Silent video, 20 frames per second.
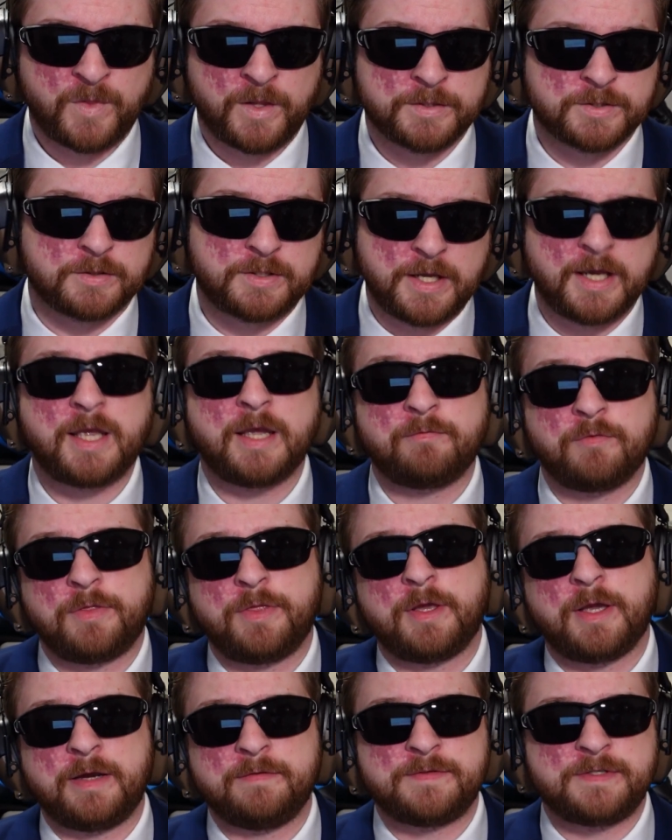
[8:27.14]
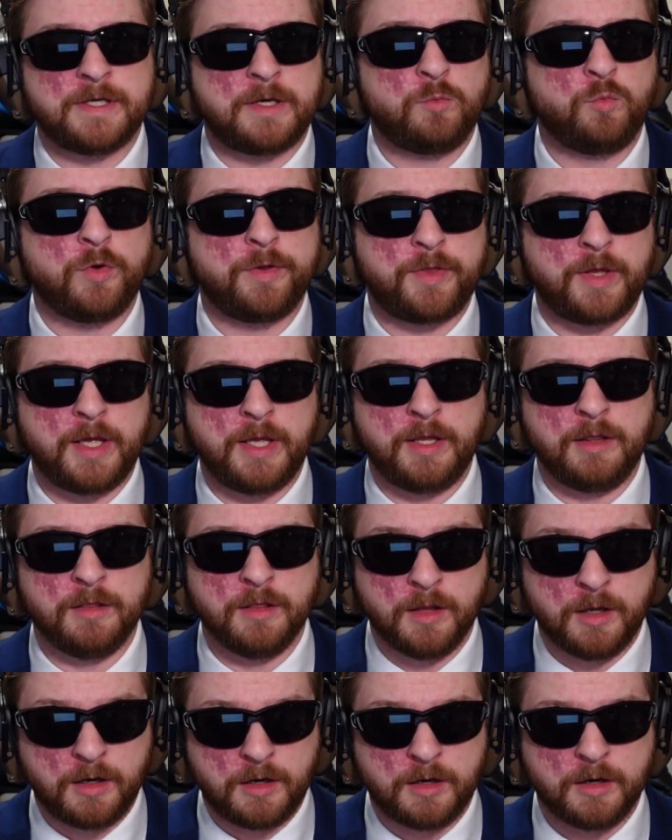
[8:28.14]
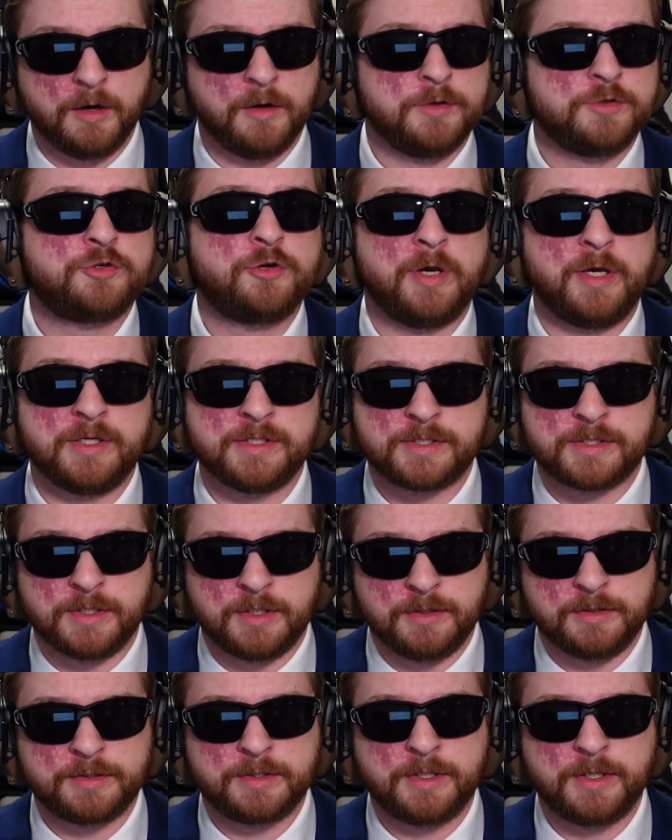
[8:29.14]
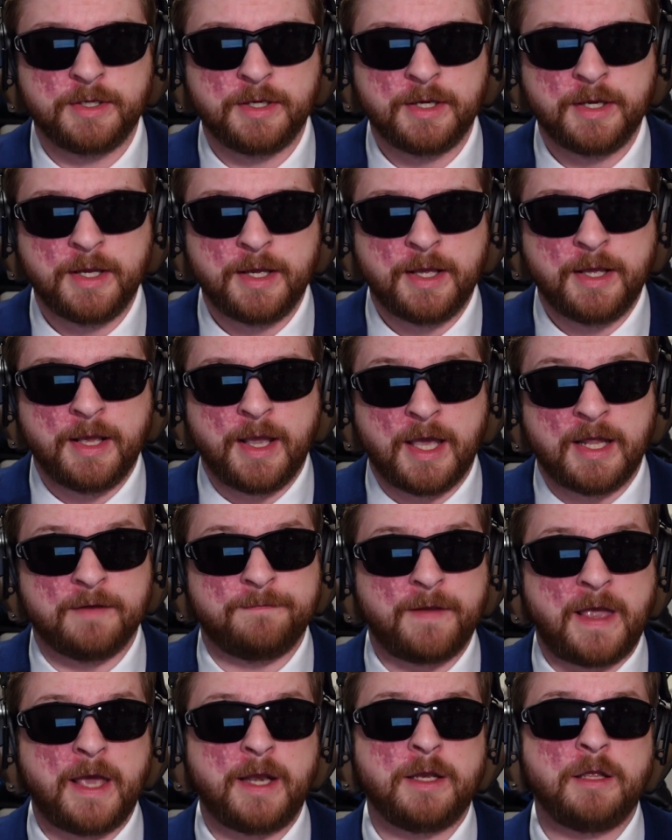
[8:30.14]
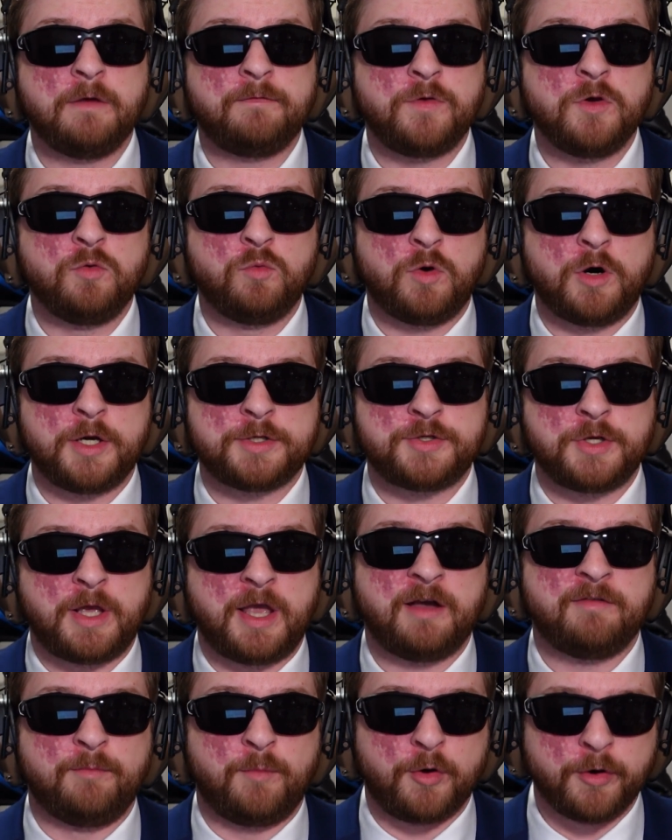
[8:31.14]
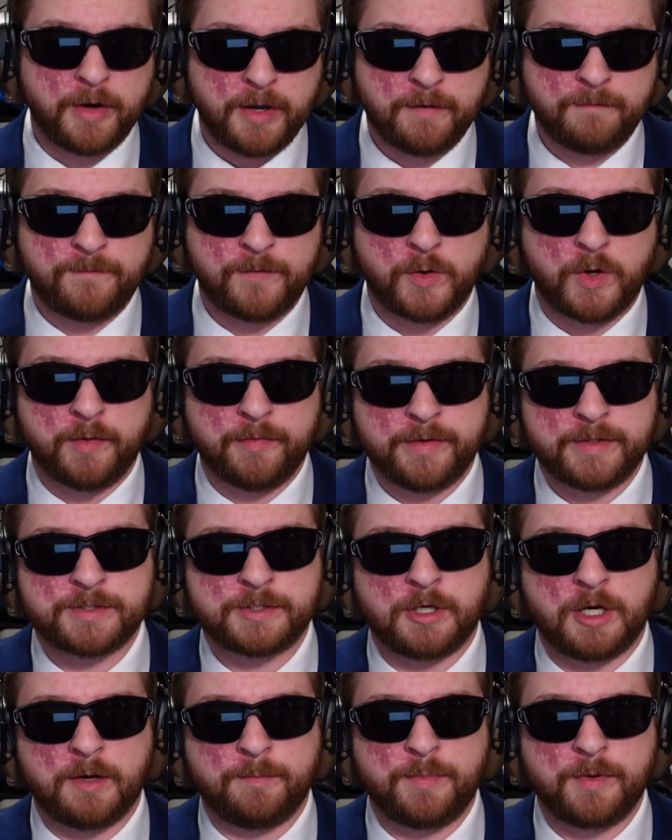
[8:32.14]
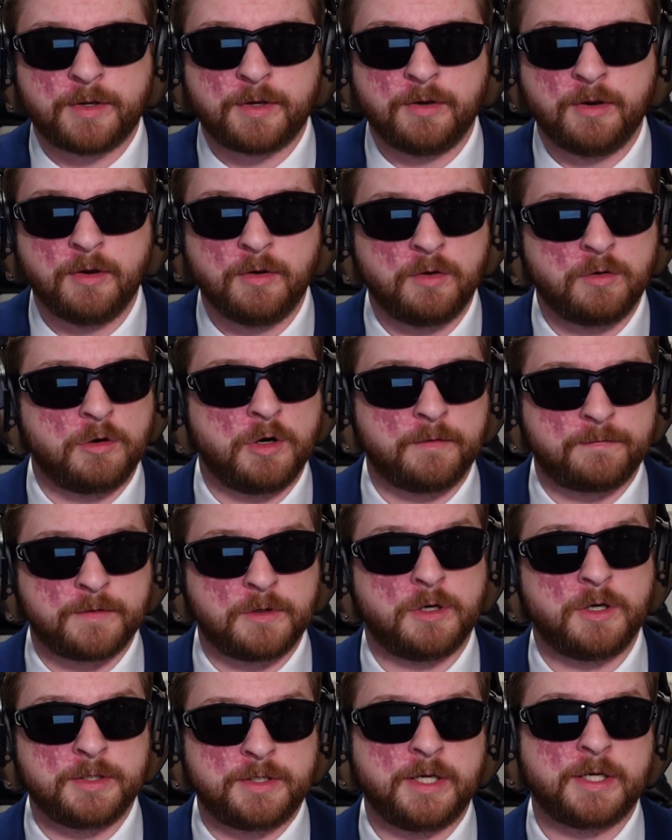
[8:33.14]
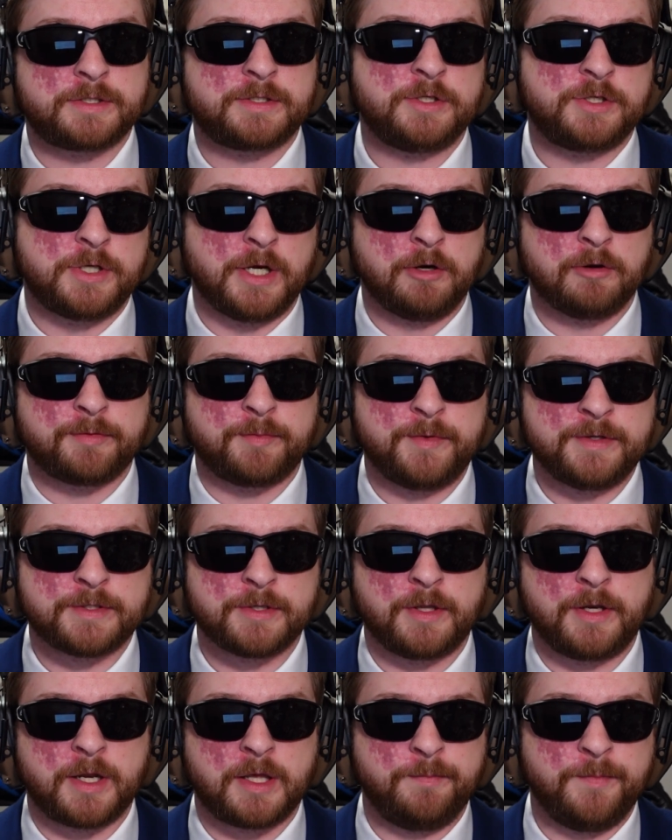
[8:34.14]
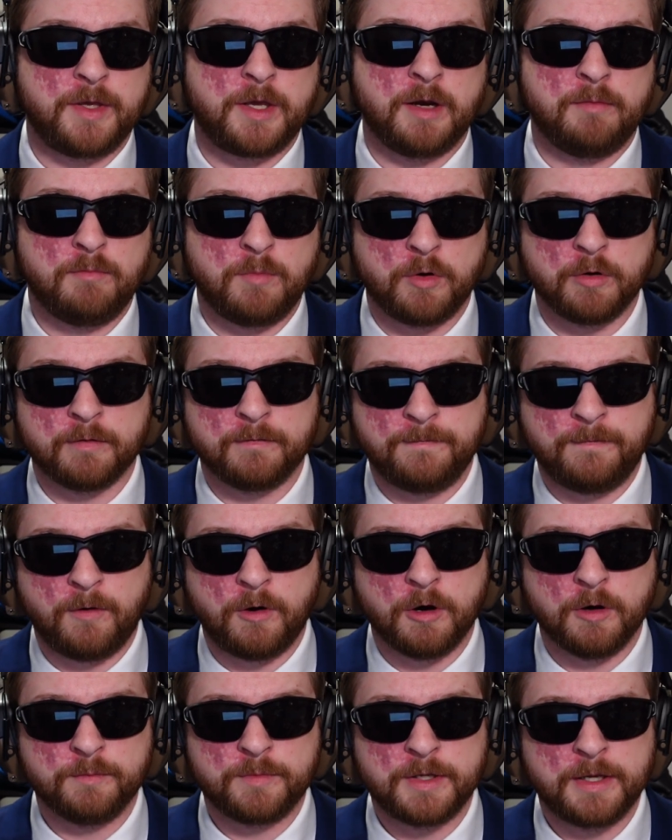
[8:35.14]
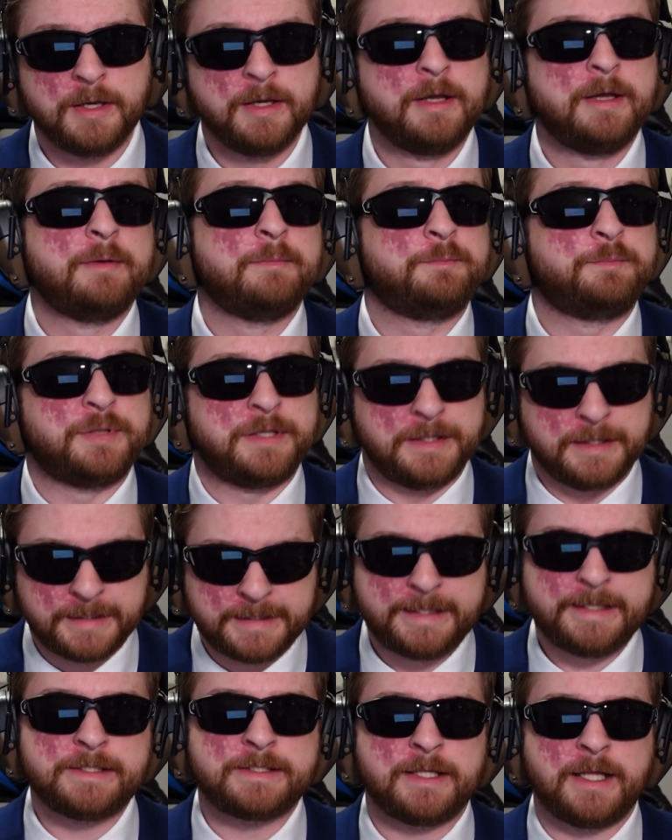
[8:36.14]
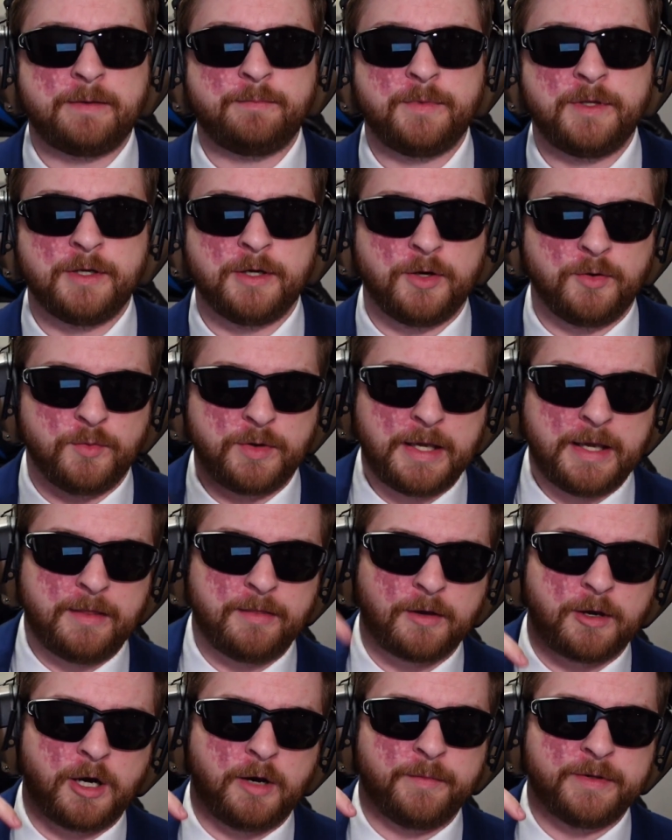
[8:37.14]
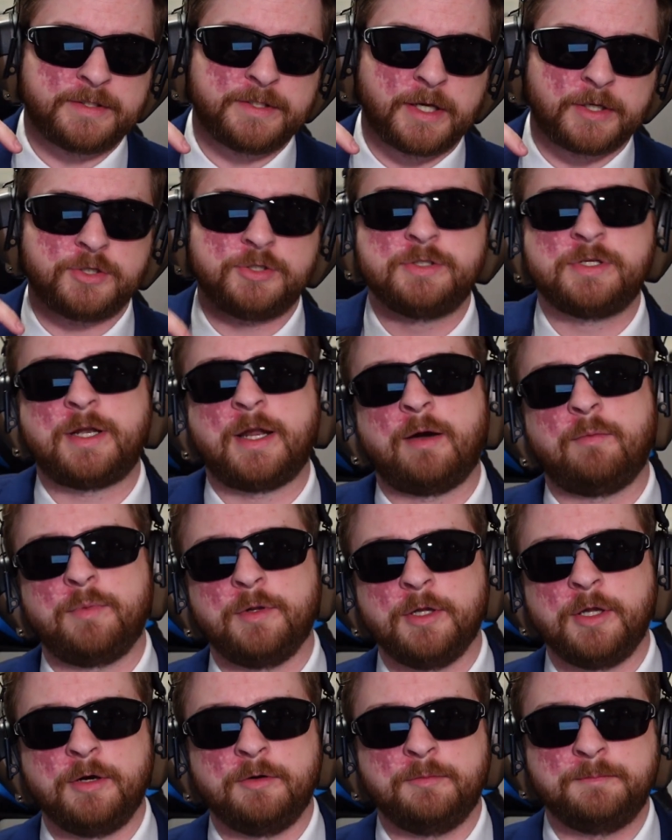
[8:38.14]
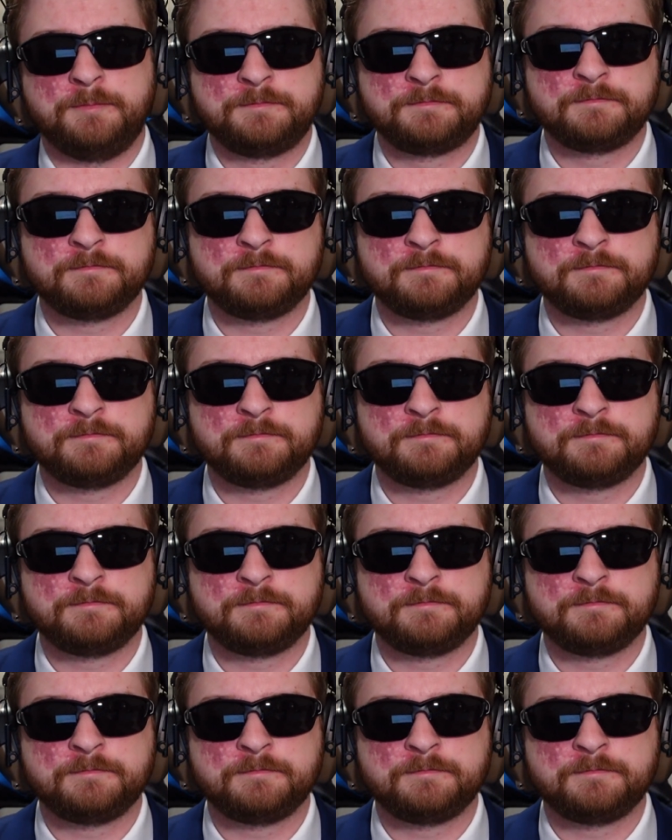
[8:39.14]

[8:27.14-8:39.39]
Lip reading: So take everything I've said with a large grain of salt. And if any of you watching have more info on this topic, or have context to share with me so that I can become more informed, please let me know in the comment sections down below.